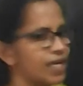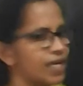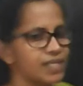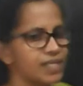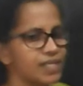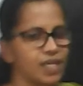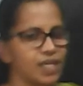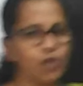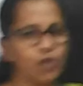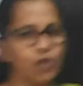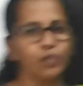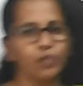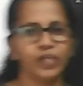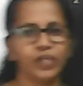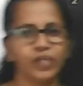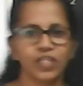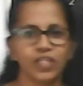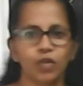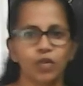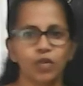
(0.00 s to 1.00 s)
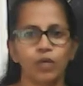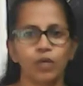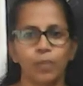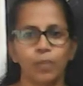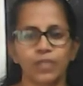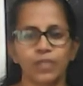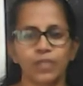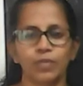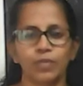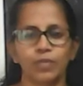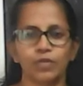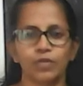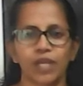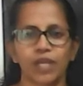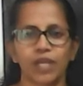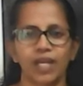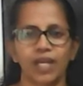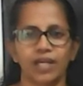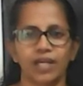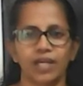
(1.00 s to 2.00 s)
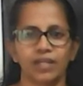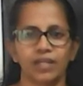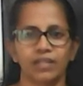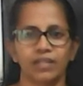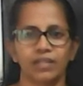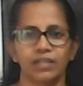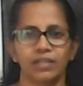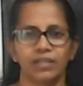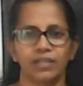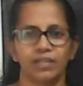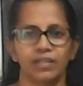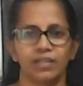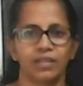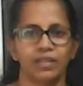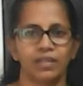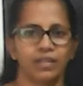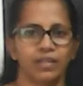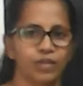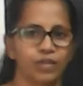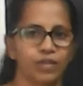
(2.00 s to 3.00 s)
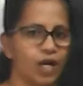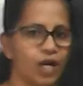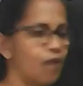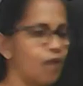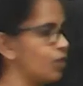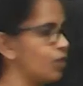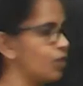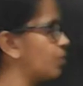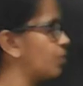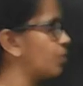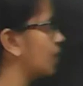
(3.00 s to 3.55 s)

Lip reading: say if it is not possible to take? You have to put